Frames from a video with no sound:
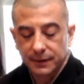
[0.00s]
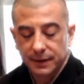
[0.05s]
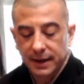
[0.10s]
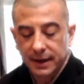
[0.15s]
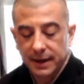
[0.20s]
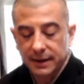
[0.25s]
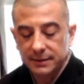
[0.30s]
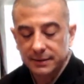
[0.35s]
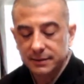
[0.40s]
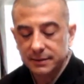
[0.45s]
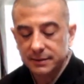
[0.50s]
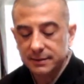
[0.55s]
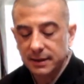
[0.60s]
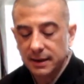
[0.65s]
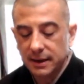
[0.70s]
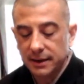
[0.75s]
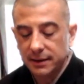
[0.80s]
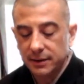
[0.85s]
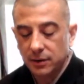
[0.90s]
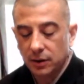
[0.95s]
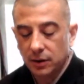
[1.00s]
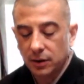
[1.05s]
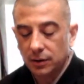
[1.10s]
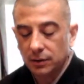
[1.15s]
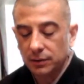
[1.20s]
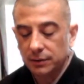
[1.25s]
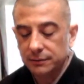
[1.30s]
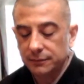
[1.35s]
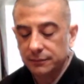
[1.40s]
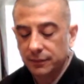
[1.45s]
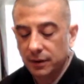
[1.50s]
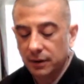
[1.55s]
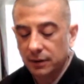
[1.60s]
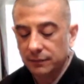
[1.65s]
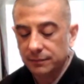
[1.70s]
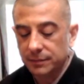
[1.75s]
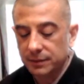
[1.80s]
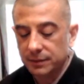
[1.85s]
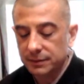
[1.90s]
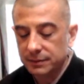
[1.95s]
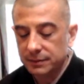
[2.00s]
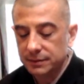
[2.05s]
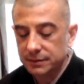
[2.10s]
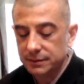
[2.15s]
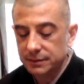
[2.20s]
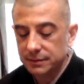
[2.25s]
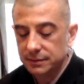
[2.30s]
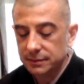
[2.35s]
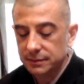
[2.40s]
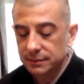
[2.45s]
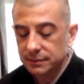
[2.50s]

Cast aside all involvements